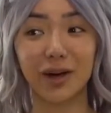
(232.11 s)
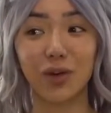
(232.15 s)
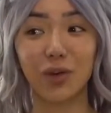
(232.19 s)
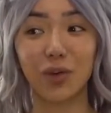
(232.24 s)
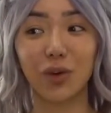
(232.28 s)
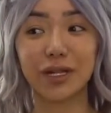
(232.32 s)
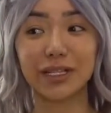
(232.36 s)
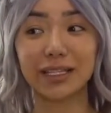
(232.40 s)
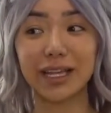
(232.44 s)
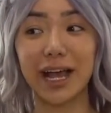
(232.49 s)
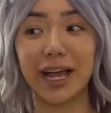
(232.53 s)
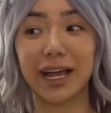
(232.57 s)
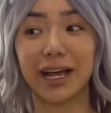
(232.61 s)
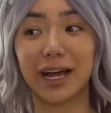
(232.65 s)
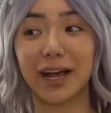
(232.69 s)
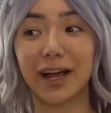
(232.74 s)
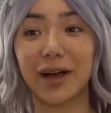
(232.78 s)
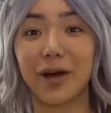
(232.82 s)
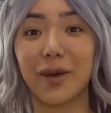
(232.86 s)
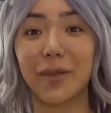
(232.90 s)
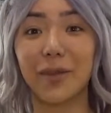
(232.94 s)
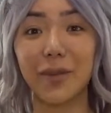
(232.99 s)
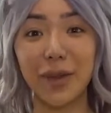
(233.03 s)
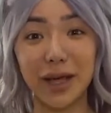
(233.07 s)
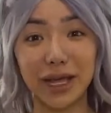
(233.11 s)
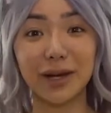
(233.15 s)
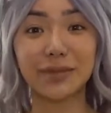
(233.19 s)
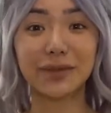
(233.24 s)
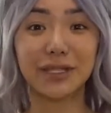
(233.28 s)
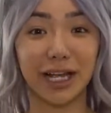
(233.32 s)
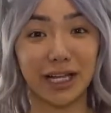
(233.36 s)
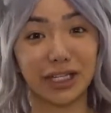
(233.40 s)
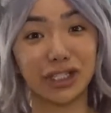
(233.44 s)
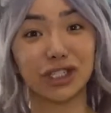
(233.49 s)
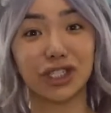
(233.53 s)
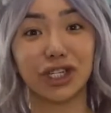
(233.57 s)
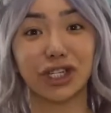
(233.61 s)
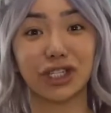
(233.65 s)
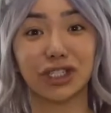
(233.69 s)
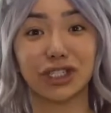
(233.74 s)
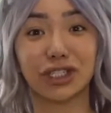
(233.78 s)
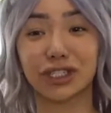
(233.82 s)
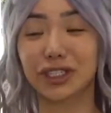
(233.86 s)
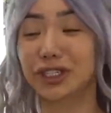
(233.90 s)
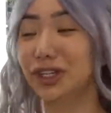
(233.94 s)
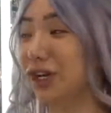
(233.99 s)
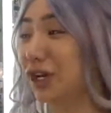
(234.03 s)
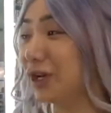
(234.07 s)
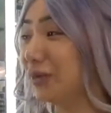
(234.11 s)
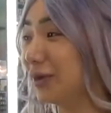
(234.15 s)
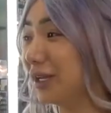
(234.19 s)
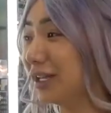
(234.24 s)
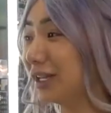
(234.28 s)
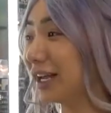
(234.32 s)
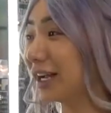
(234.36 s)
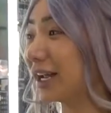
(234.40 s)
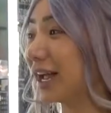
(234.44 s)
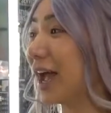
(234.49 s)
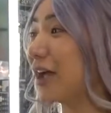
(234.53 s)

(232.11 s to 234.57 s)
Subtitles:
was like makeup testers. You know what I mean? Like